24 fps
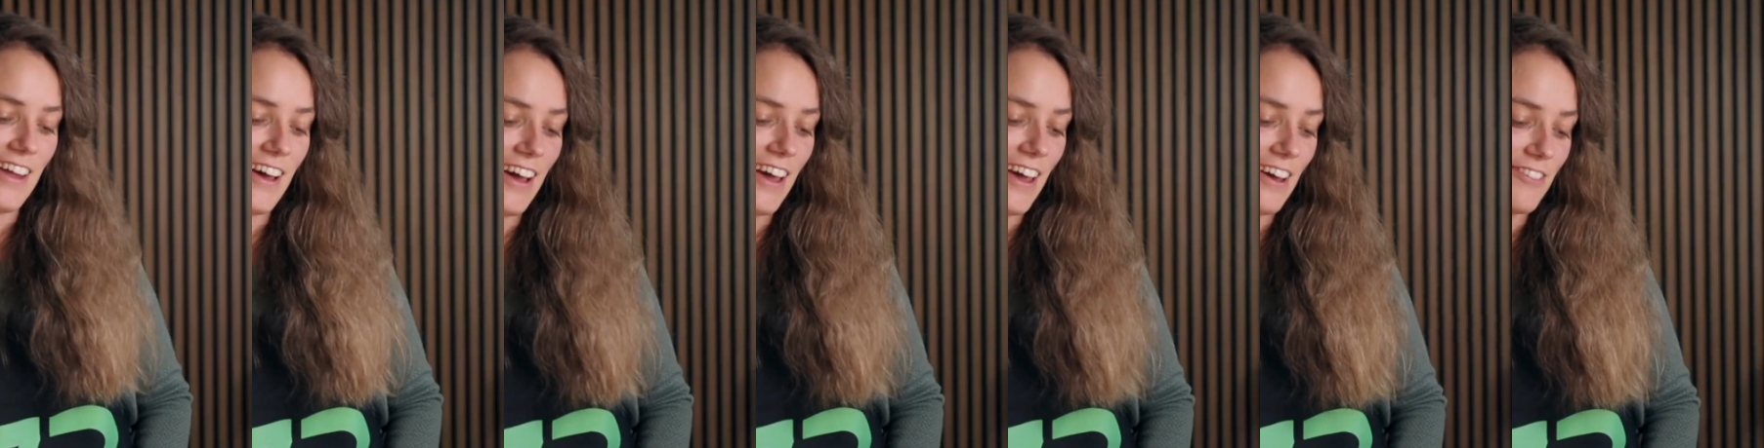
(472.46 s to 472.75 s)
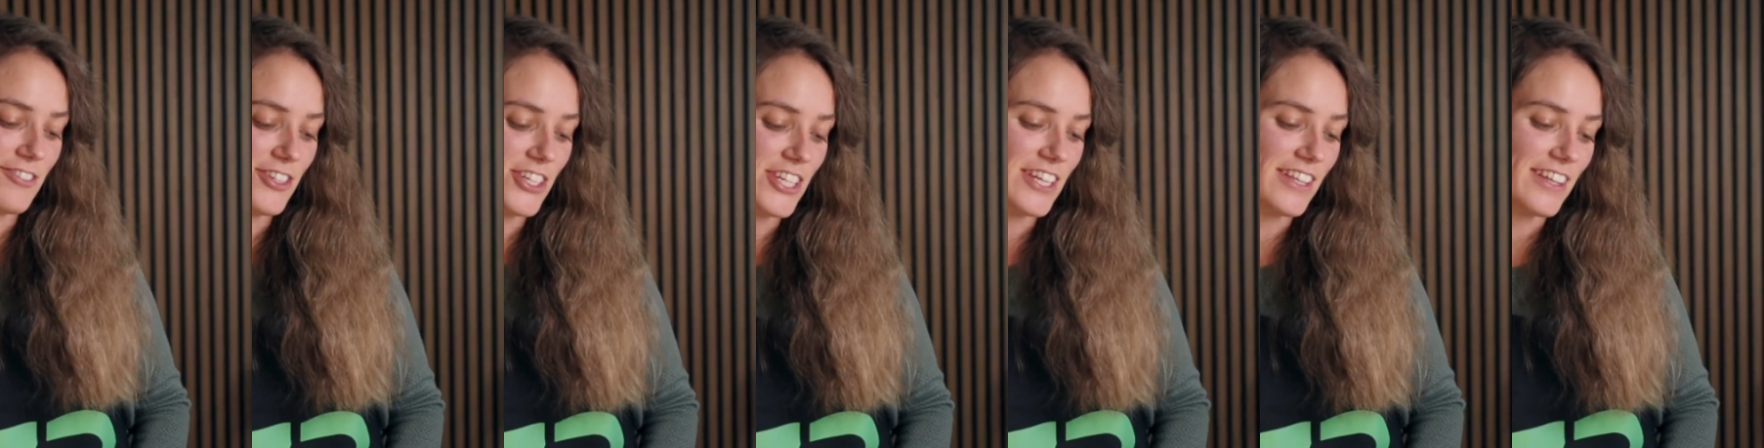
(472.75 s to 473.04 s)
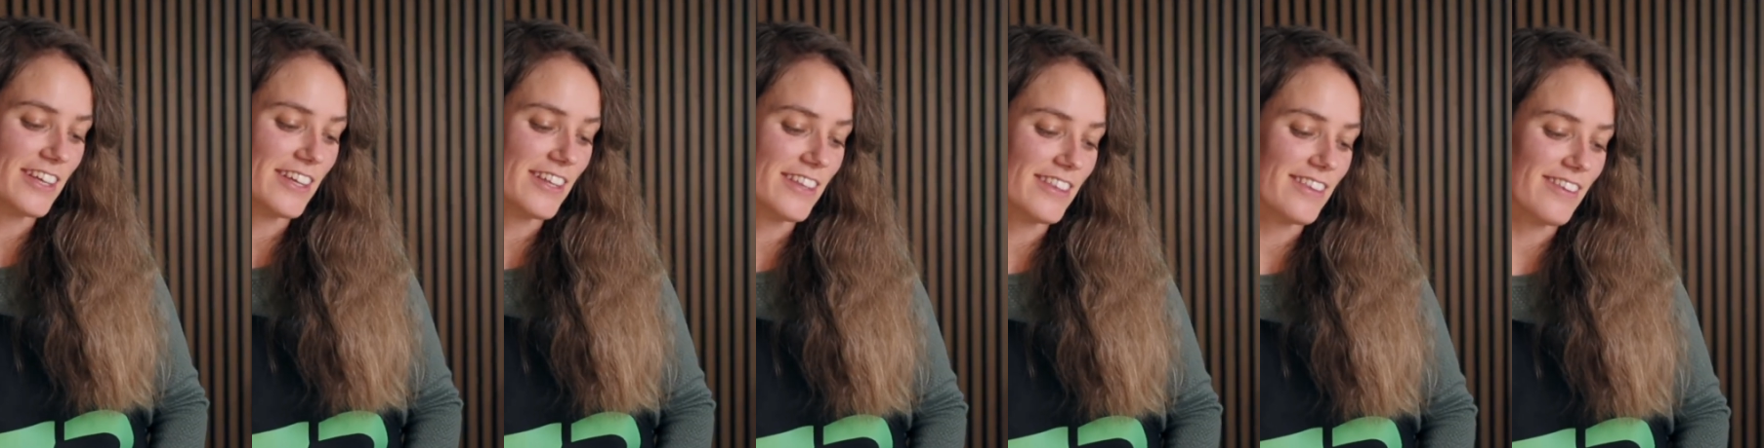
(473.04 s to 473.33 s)
I have
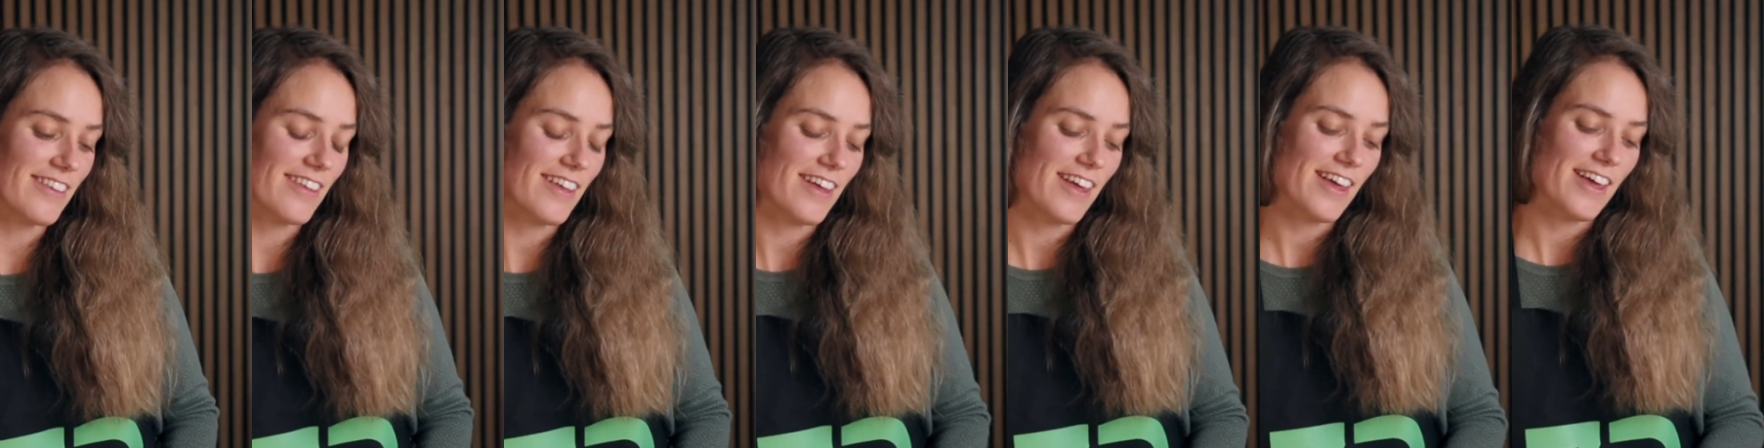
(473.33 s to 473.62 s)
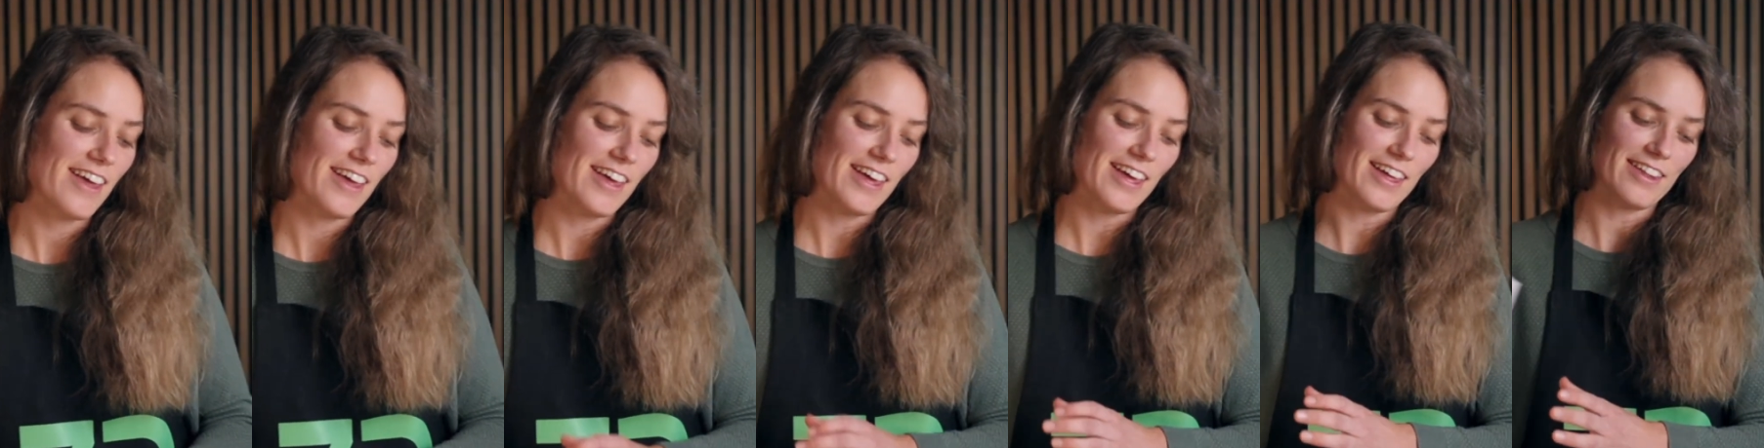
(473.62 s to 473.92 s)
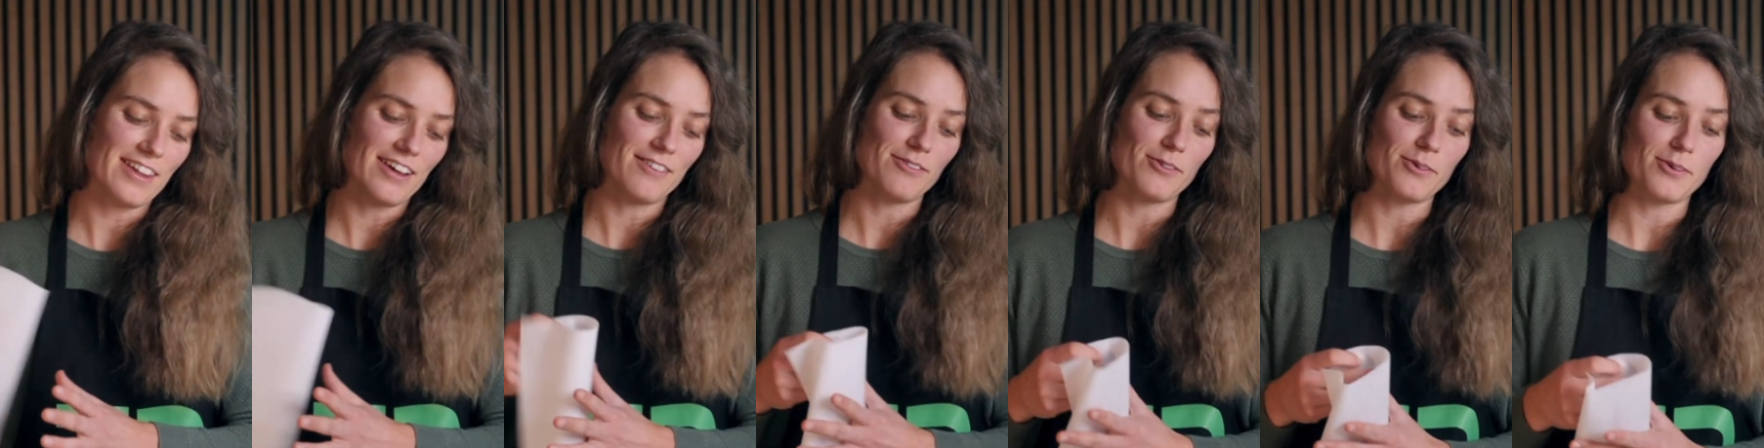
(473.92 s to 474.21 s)
cheated
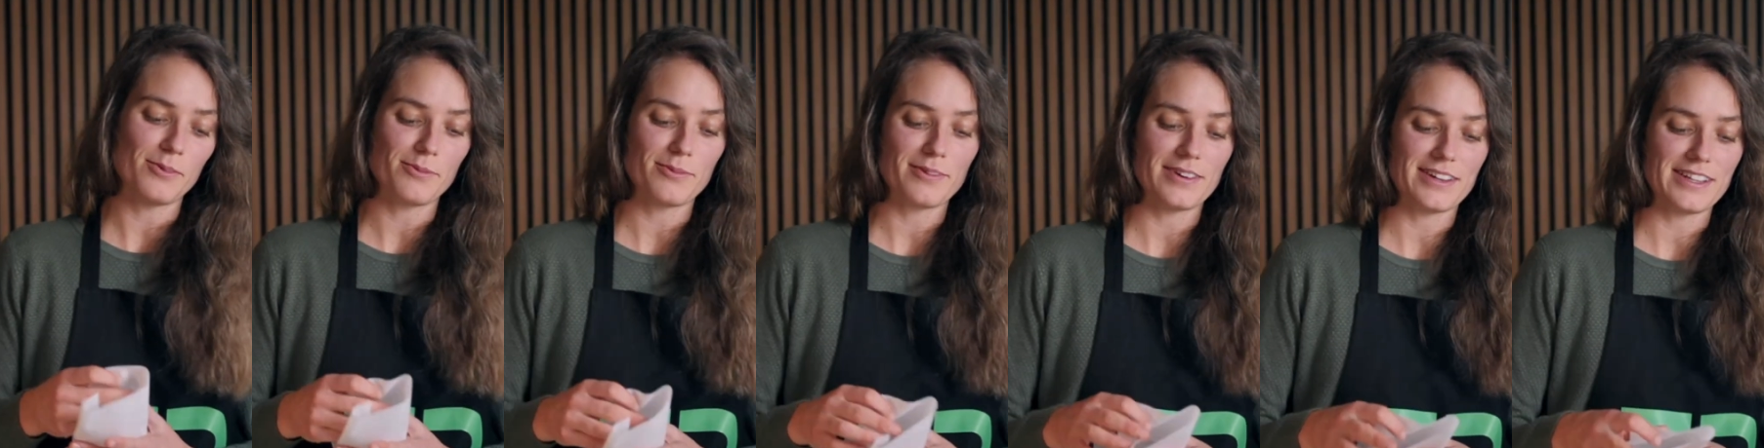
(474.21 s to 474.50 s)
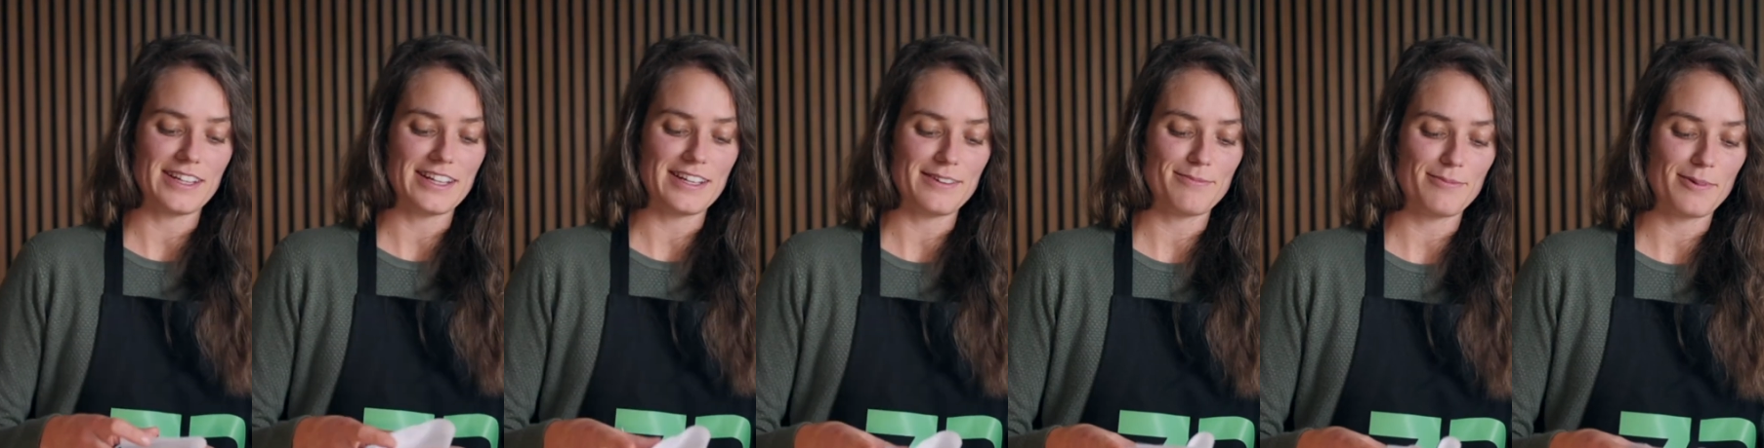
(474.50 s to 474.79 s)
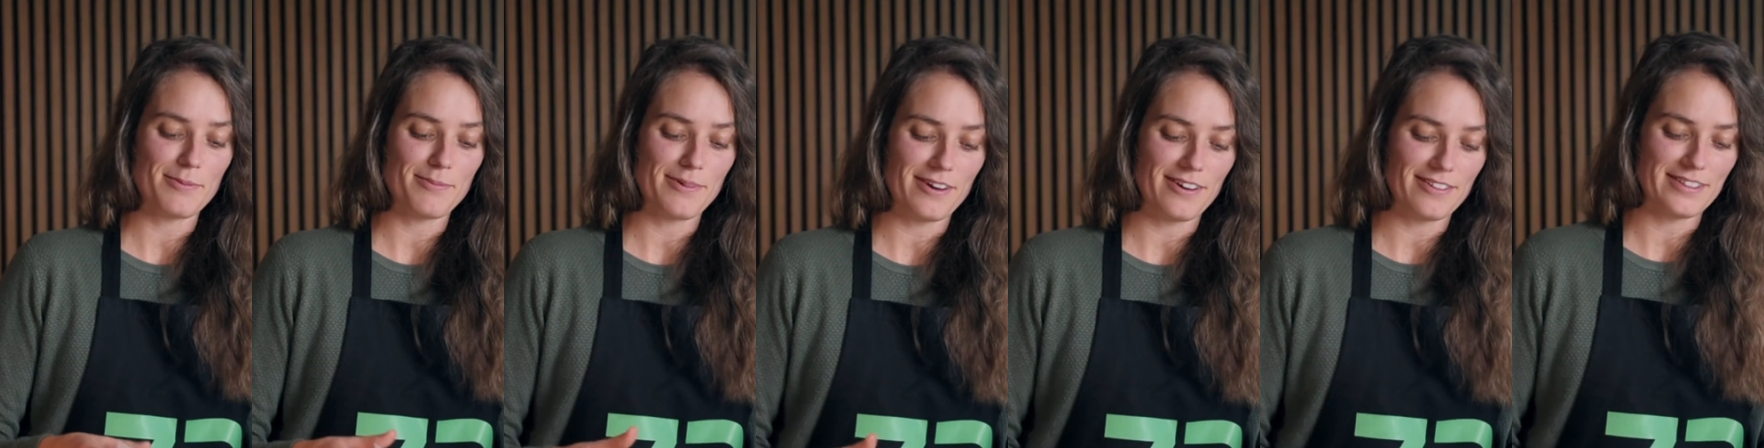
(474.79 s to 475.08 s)
and I've already
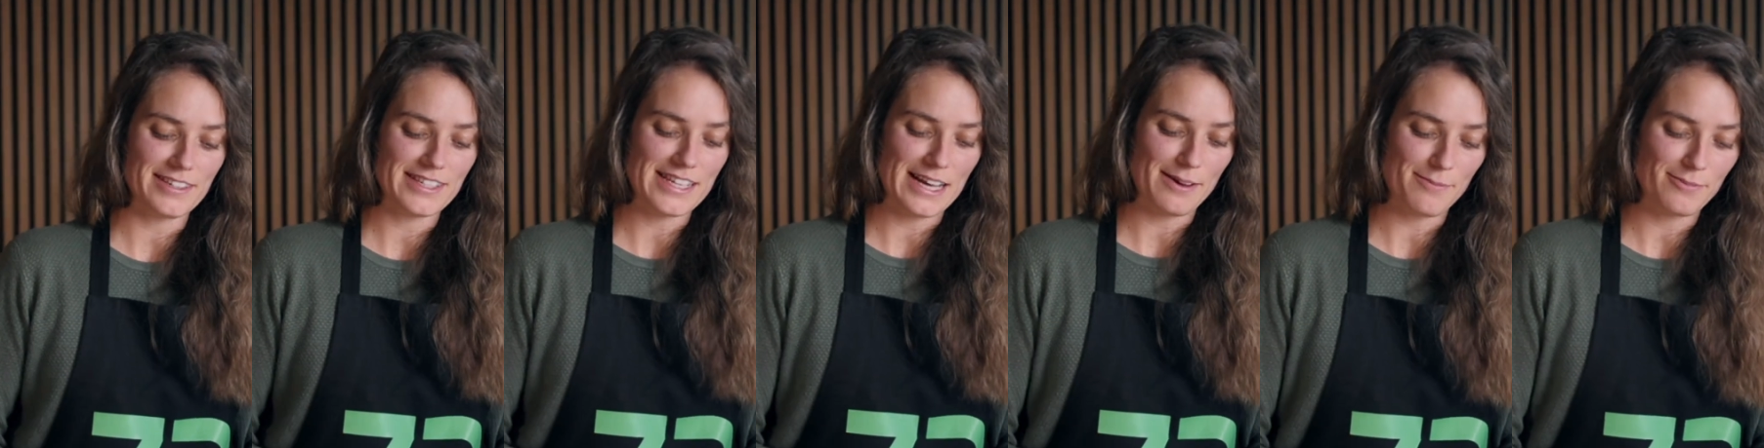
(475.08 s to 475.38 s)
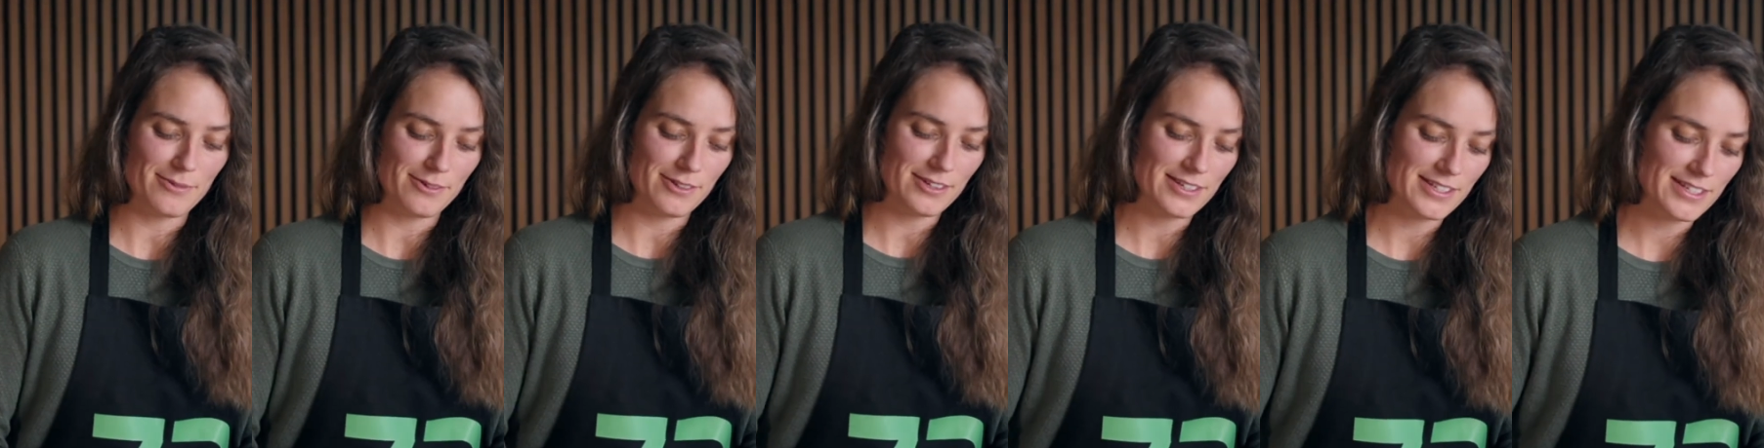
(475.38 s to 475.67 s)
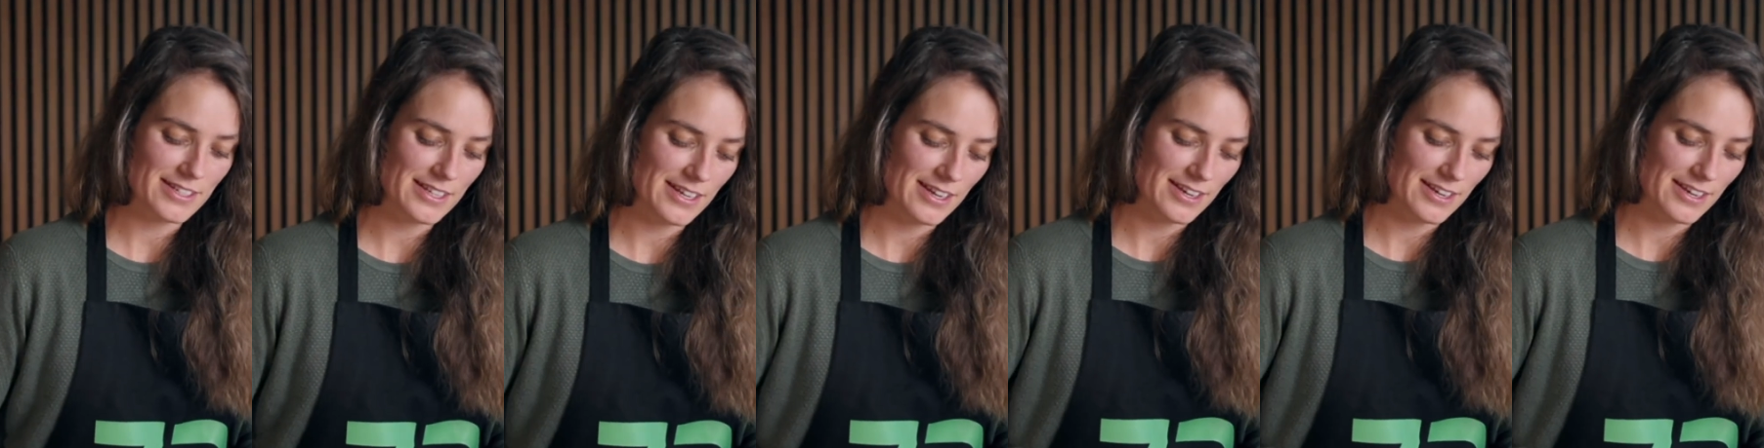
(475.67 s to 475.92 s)
prepared the samples.